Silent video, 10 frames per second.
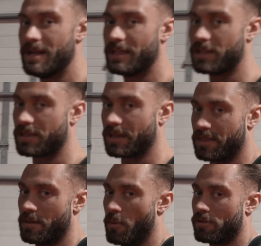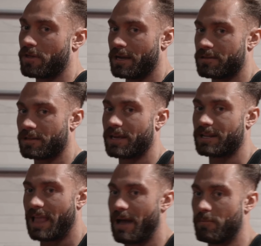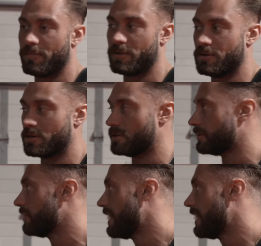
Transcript: This is like the most isolated lat movement you can do.